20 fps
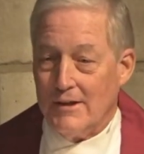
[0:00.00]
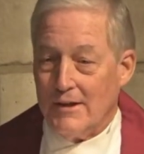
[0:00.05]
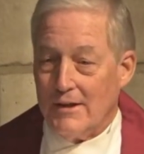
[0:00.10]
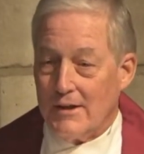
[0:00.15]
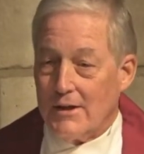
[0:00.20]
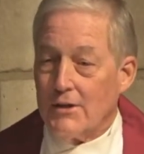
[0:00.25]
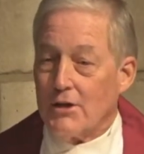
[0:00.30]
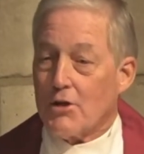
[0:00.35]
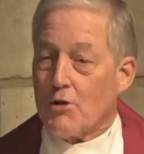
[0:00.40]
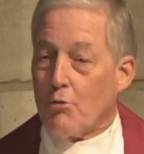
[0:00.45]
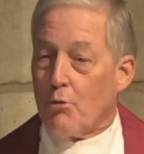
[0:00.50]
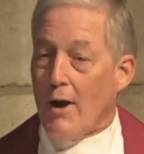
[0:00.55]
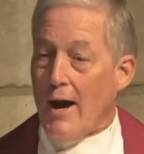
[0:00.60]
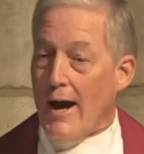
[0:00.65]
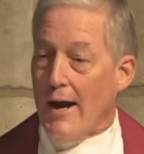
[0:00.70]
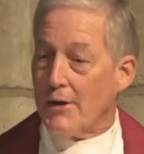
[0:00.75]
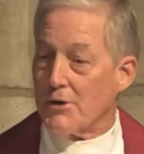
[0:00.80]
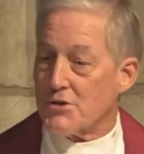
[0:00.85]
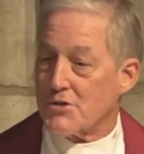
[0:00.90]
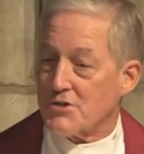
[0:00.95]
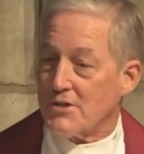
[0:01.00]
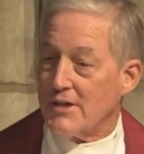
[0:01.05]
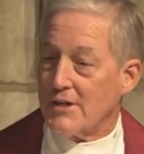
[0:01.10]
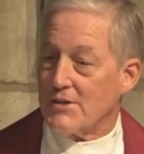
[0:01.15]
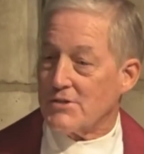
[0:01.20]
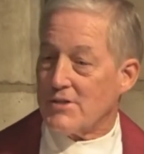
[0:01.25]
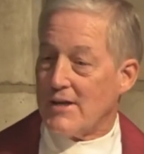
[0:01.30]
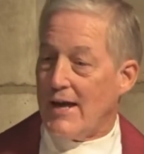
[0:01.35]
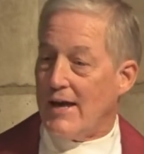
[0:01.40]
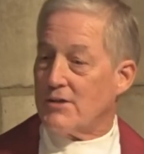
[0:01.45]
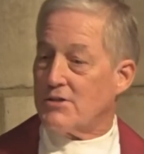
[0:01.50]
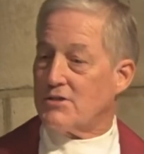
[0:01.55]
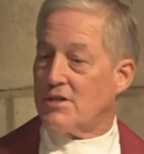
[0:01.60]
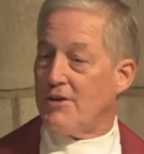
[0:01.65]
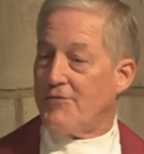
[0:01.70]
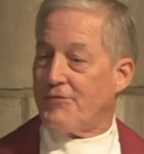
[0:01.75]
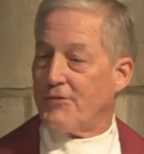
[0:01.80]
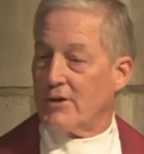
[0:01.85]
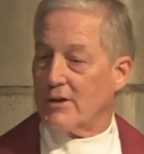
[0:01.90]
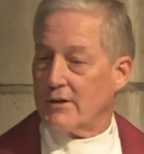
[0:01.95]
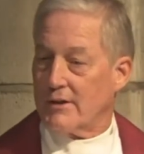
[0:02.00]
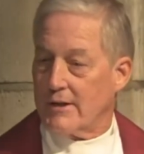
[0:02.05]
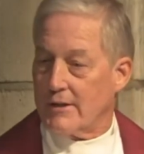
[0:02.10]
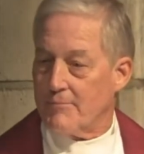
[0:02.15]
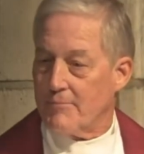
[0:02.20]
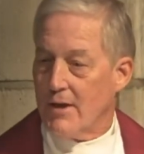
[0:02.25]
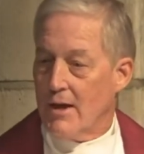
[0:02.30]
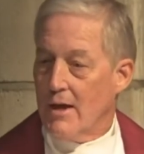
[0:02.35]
Then the choir sings antiphonally.